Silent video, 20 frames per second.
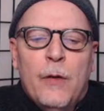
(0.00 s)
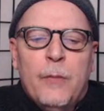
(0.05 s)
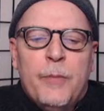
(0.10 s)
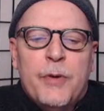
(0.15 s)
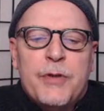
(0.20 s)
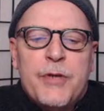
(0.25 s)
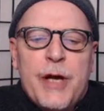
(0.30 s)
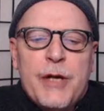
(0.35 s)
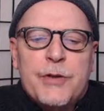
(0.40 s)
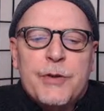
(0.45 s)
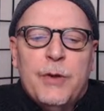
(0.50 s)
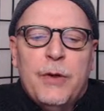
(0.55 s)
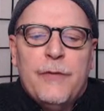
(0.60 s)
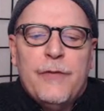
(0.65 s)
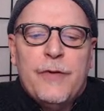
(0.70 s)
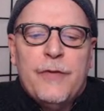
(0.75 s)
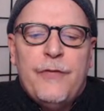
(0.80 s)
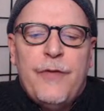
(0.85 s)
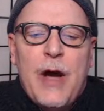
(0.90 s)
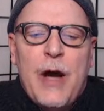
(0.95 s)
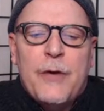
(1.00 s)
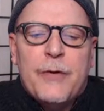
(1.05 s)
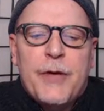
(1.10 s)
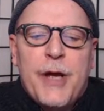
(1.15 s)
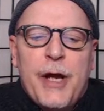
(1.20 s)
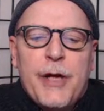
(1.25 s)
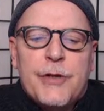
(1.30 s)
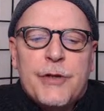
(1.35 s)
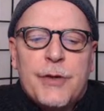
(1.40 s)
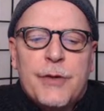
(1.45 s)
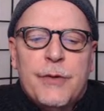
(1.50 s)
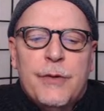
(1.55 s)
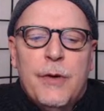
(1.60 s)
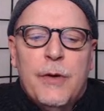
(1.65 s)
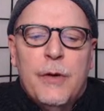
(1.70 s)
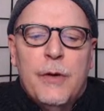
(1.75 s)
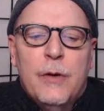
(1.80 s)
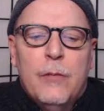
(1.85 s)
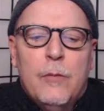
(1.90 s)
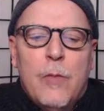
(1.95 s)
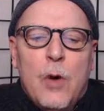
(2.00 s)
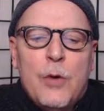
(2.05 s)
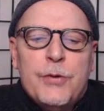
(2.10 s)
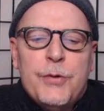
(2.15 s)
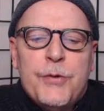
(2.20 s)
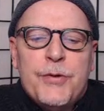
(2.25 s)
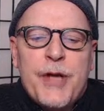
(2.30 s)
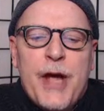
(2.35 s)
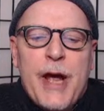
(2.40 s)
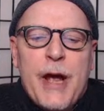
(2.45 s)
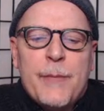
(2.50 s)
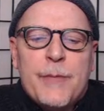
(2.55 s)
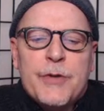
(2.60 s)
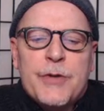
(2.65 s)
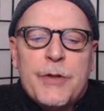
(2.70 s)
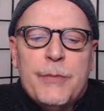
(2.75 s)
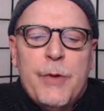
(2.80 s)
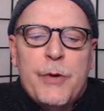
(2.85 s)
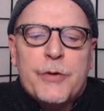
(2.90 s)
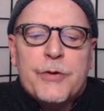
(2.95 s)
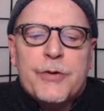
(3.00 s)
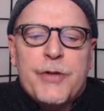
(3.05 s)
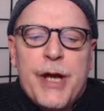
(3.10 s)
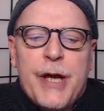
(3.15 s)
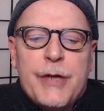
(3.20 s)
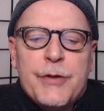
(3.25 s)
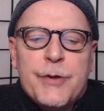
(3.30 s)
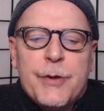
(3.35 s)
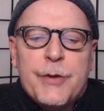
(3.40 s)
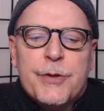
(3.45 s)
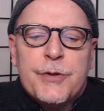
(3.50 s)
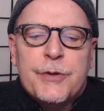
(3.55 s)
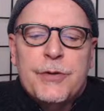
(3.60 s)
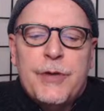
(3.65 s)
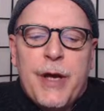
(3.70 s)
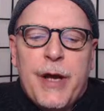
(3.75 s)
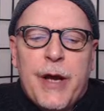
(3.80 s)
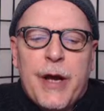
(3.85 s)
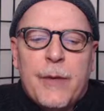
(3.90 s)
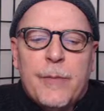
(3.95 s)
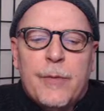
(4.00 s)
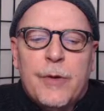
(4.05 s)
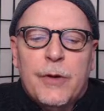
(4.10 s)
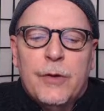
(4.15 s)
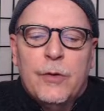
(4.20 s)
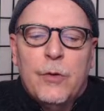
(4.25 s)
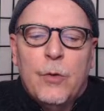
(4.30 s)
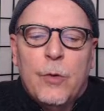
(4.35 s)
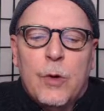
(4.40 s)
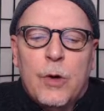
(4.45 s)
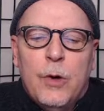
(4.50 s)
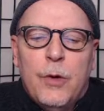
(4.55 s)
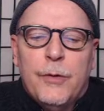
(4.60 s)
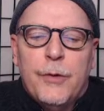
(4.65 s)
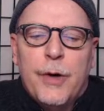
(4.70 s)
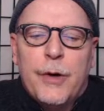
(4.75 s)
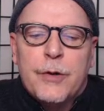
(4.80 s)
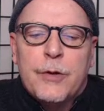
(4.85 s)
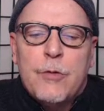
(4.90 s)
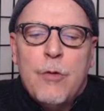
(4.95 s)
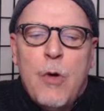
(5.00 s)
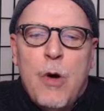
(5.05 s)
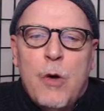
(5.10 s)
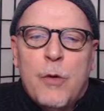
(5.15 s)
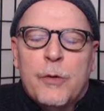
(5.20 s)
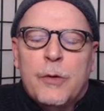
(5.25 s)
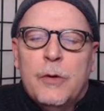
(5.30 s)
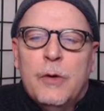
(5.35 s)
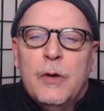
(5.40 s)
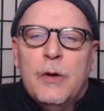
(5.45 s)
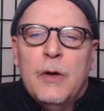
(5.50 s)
potential of the foundation, Mosul Dam is the most dangerous dam in the world, unquote.